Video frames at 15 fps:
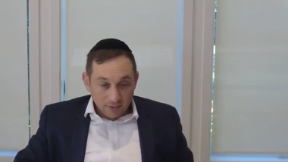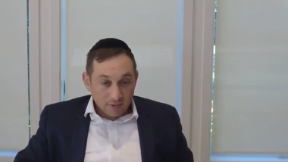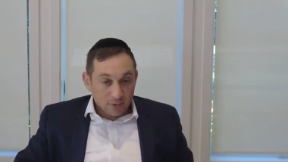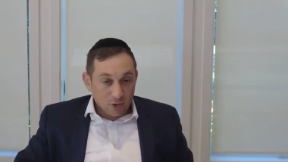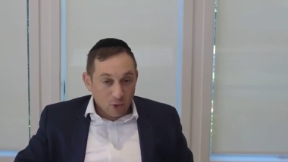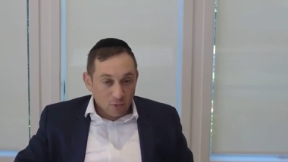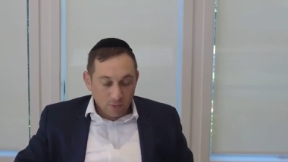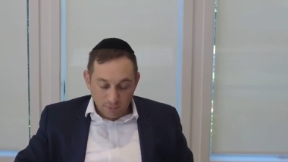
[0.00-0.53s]

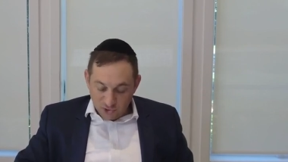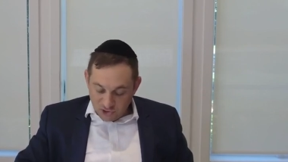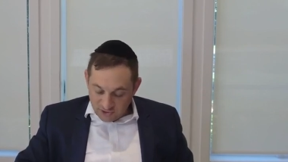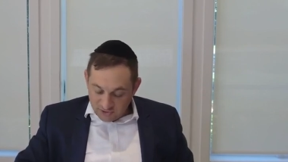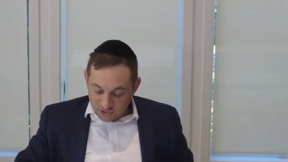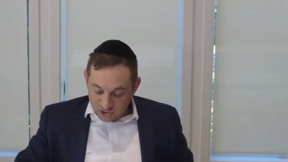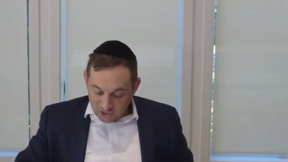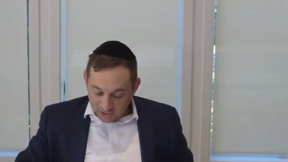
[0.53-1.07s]
You don't want to be
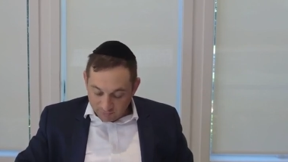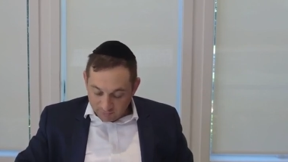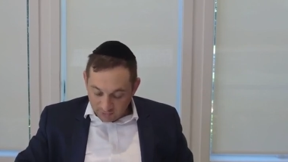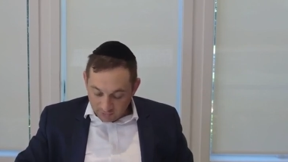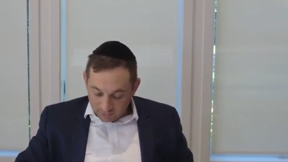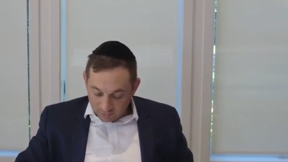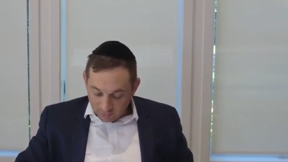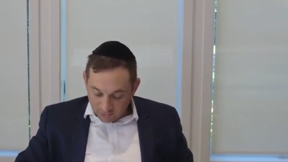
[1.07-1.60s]
this shop
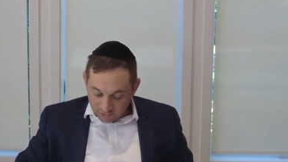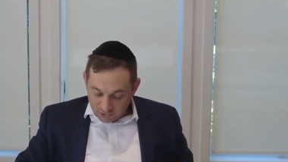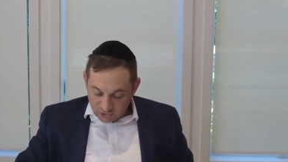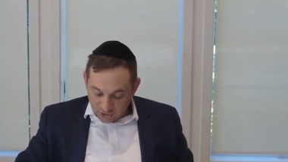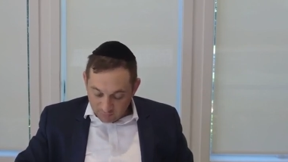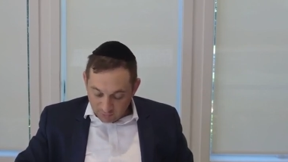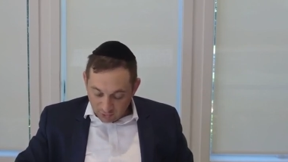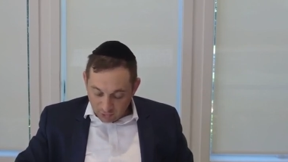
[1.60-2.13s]
right?
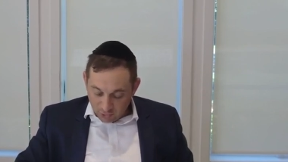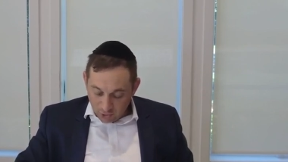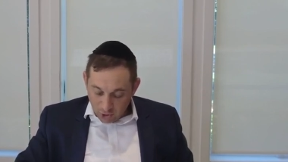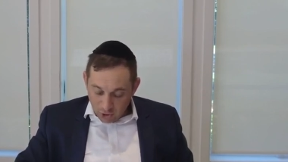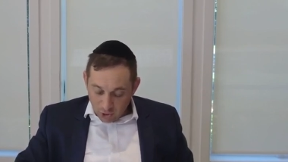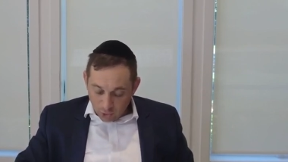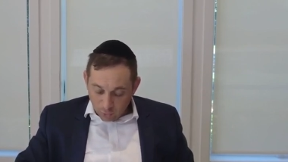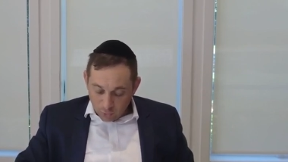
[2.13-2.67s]
Someone
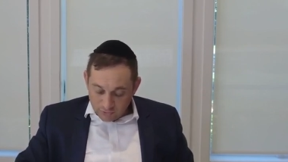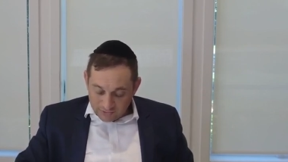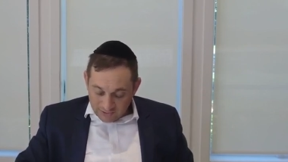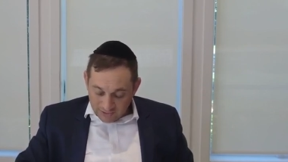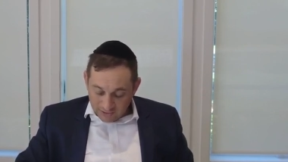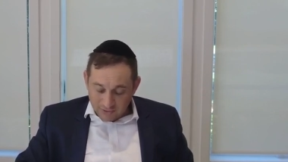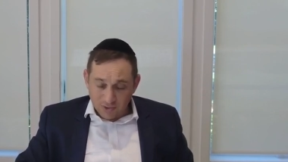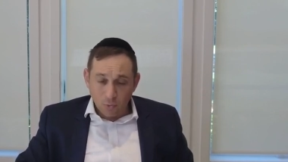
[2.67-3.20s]
who
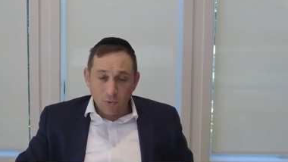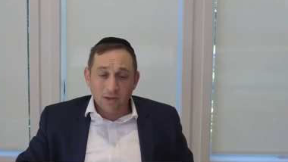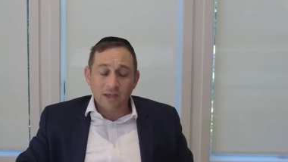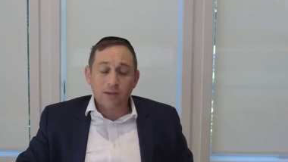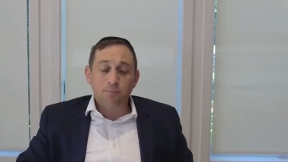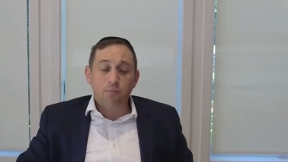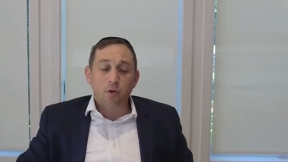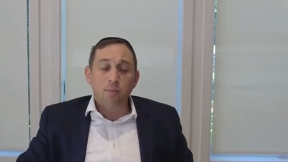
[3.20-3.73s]
sells, he, want,
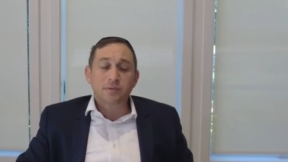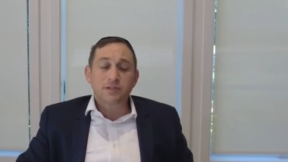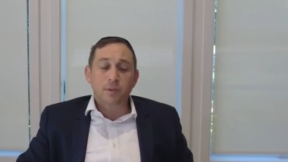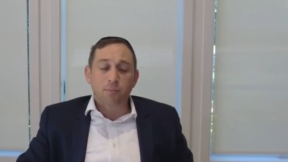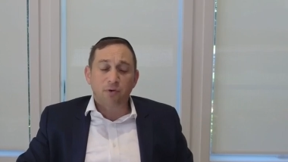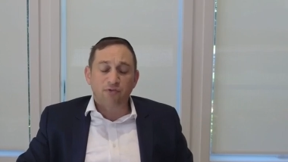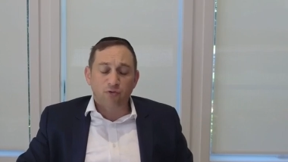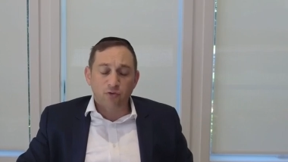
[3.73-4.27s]
he purposely
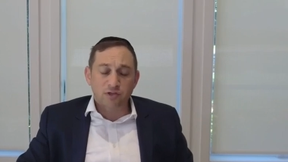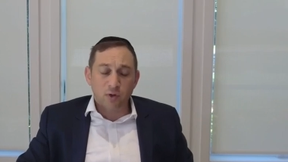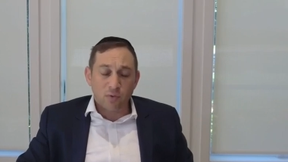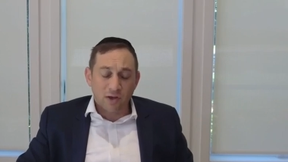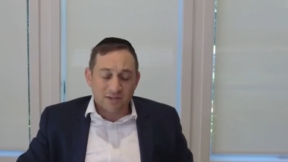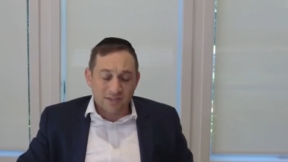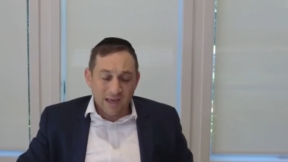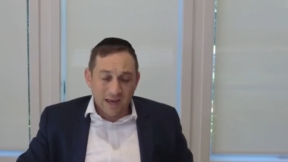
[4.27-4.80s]
put fruits
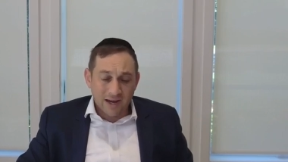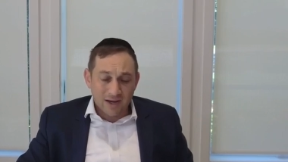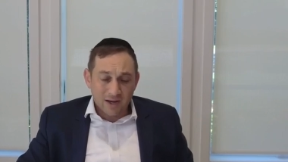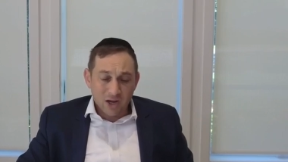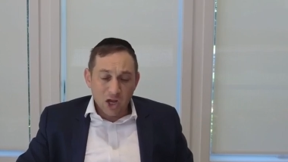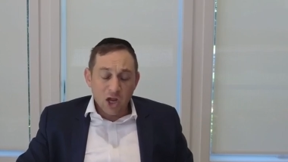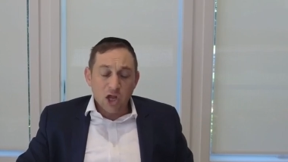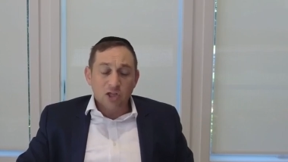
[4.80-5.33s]
aside
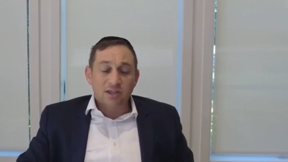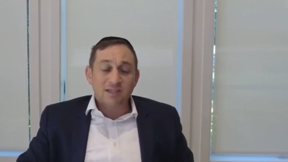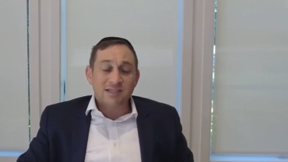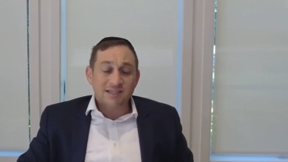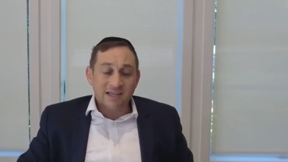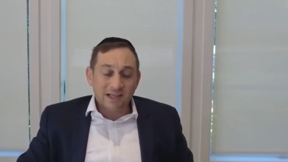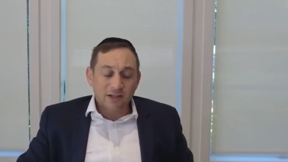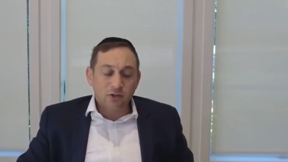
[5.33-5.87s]
to
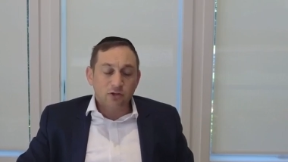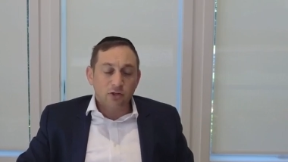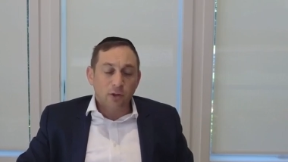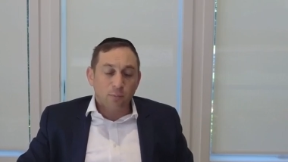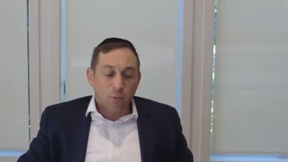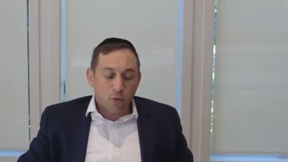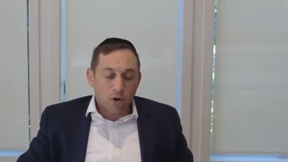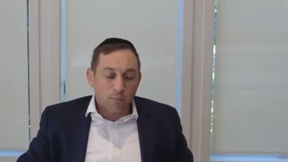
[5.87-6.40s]
sell to
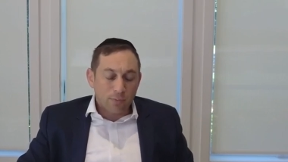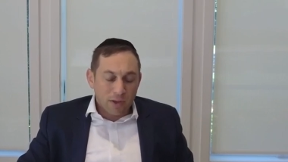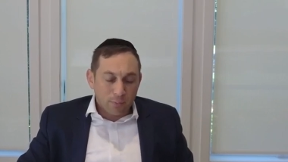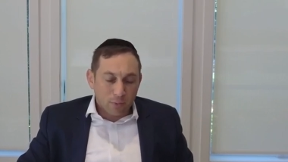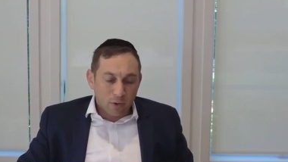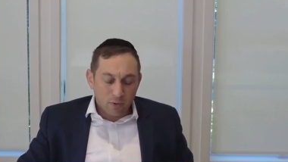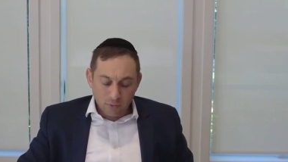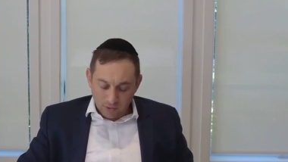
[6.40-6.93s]
the poor
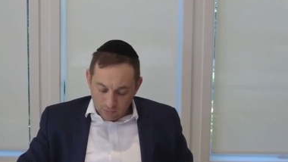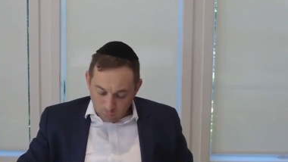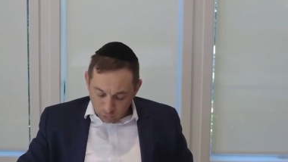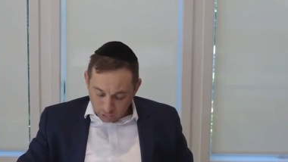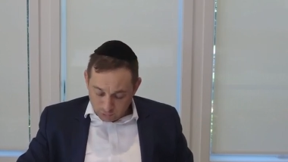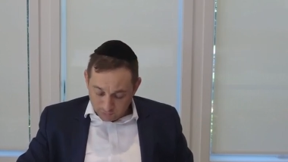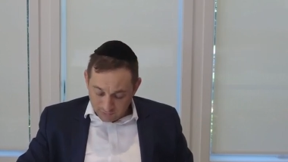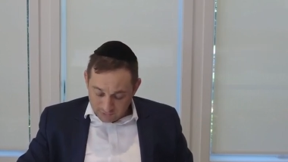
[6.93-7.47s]
people and more
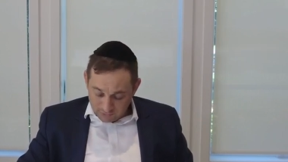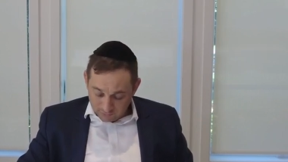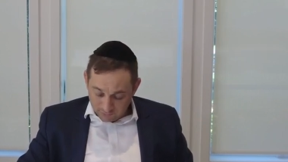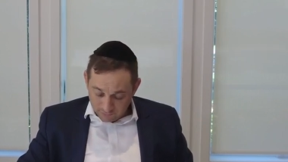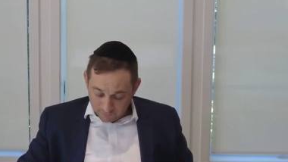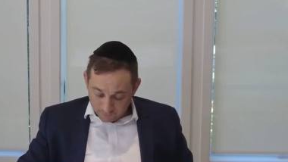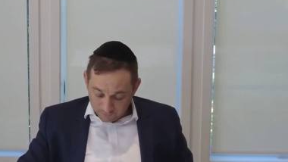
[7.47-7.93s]
expensive.